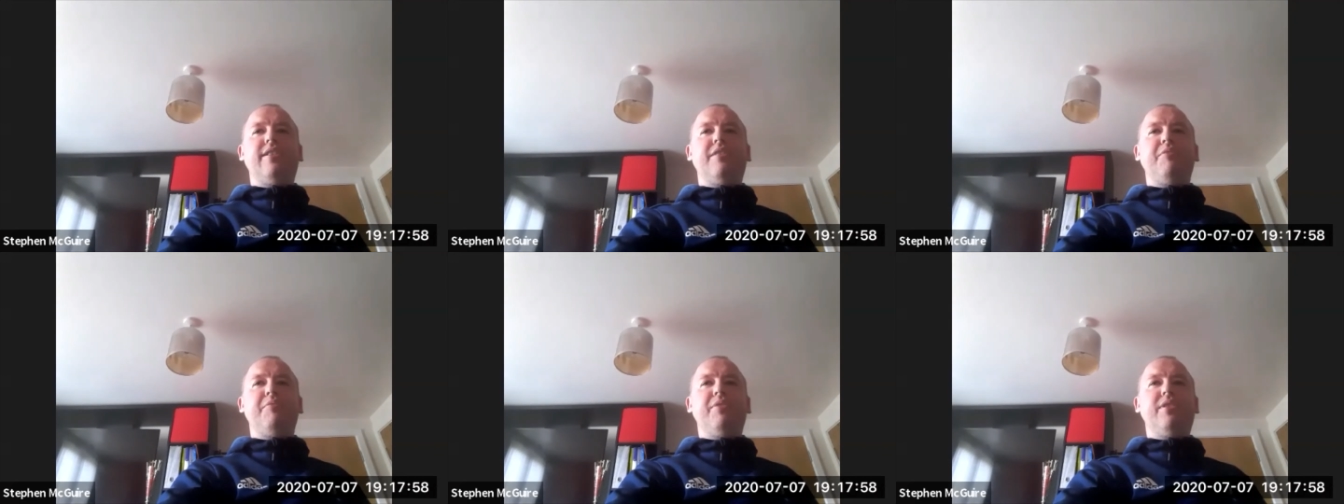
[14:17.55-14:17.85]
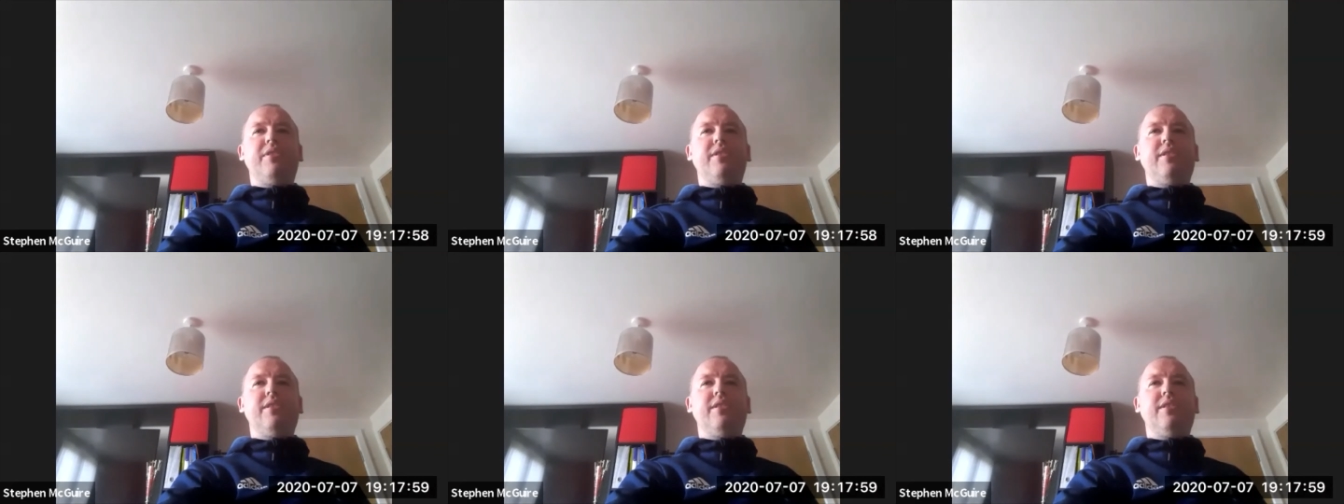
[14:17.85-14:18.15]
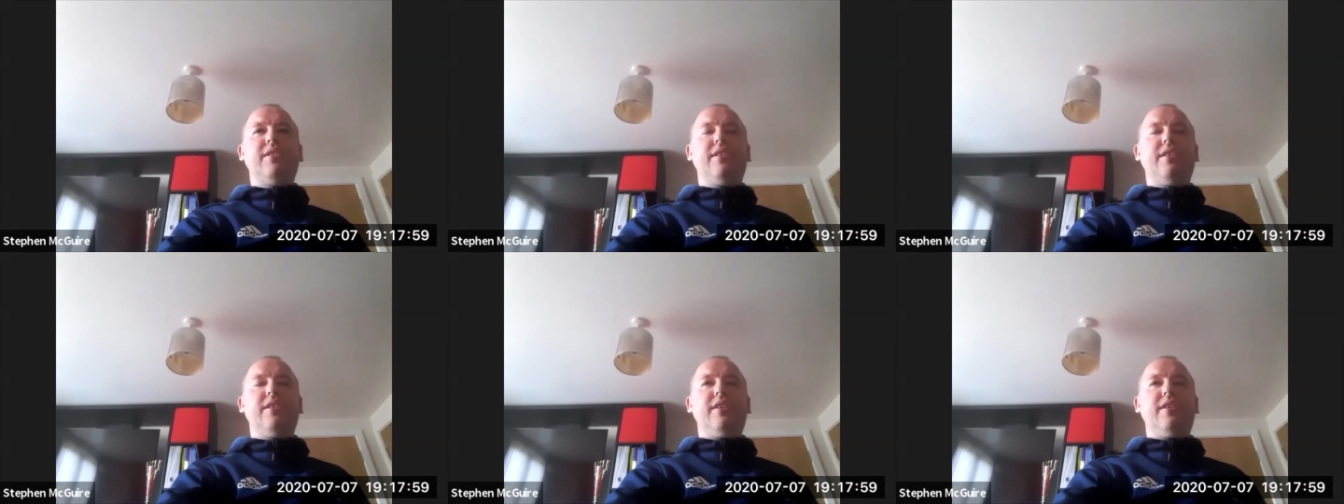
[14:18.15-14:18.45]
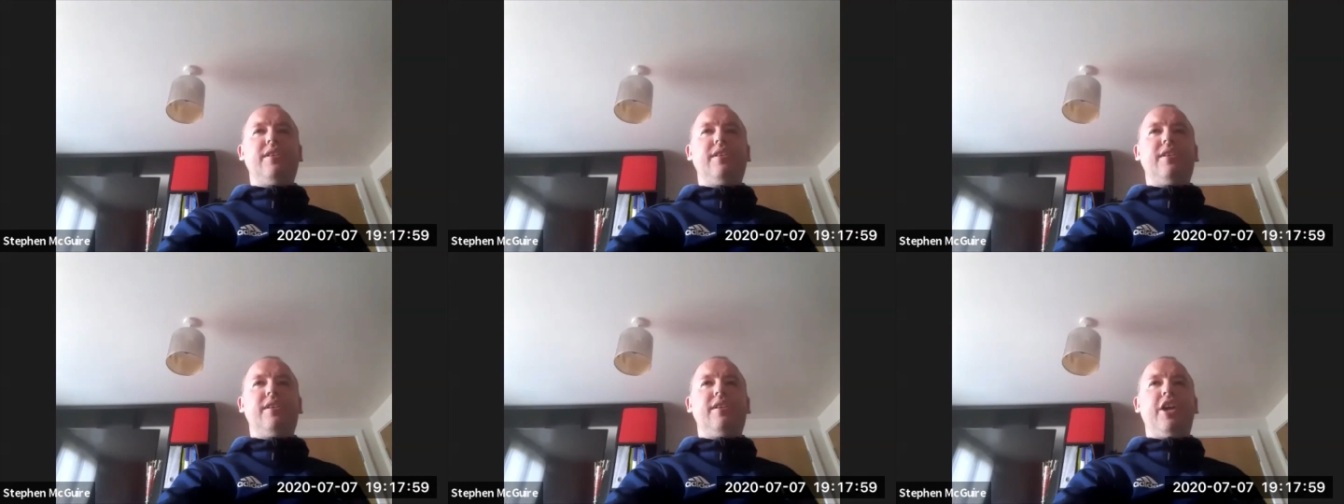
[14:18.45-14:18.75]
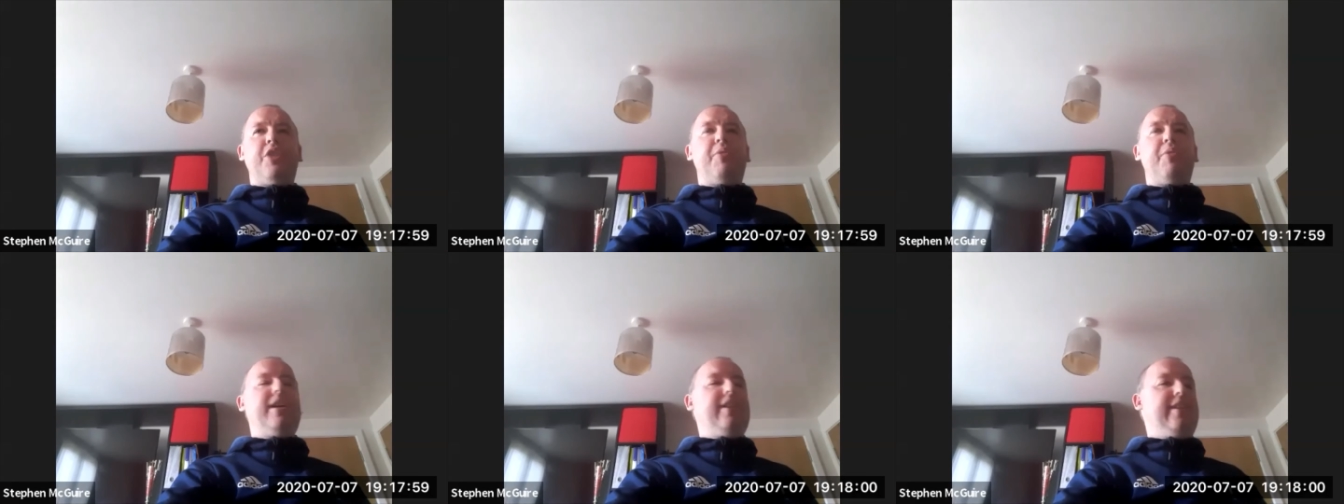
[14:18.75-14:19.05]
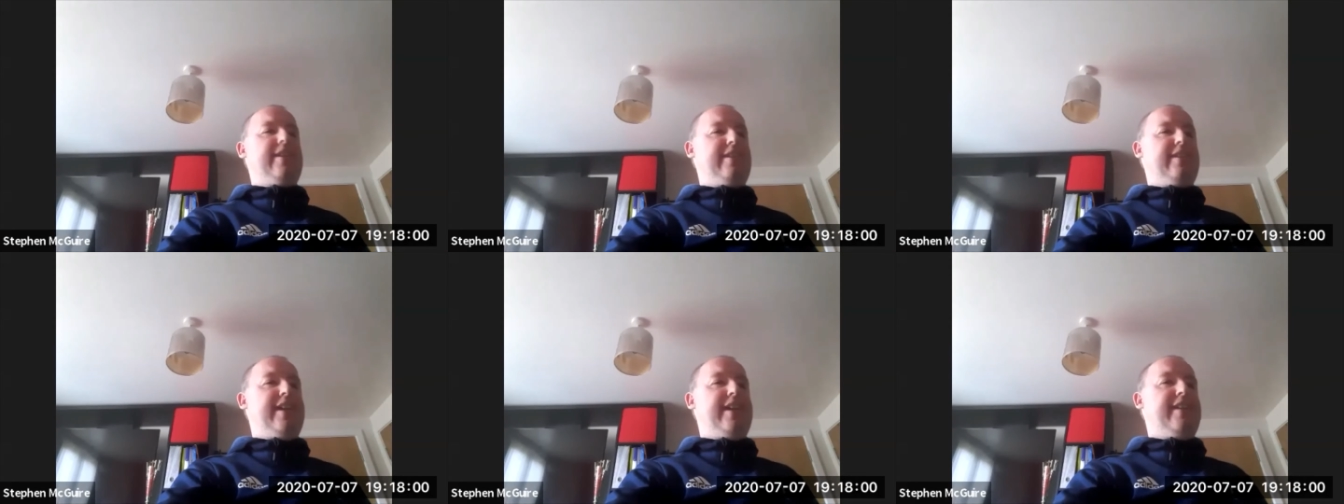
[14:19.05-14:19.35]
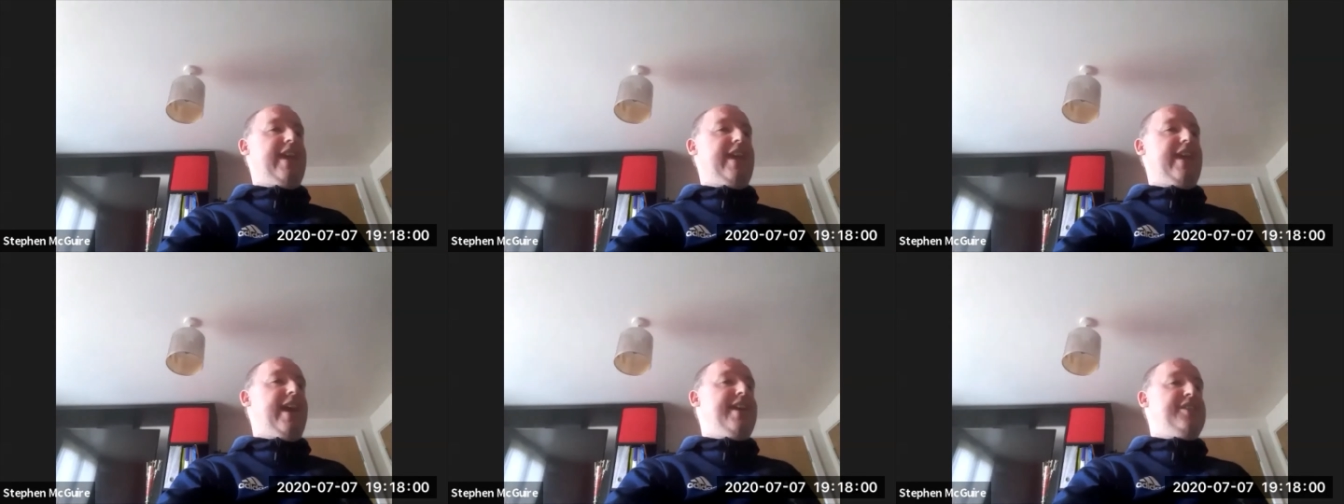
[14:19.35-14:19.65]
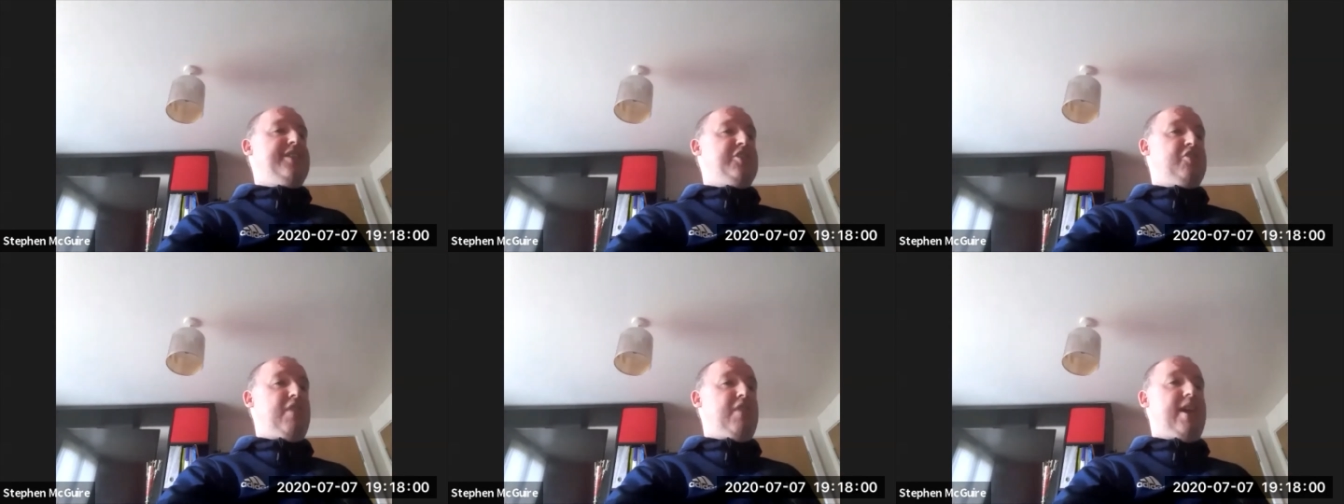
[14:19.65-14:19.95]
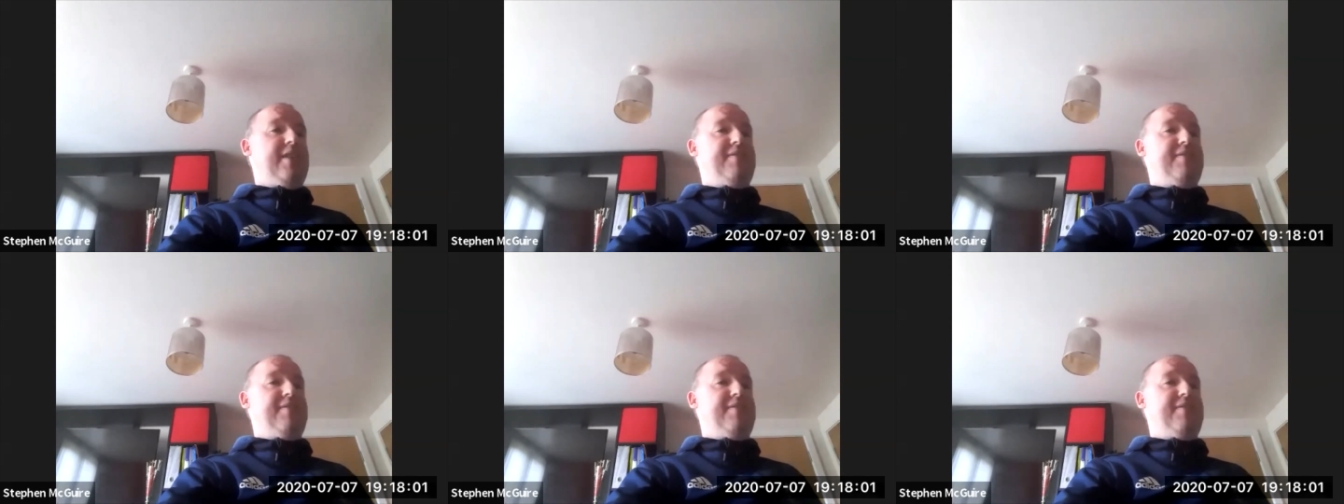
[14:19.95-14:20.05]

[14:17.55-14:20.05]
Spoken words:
I quickly learned that I had to drive,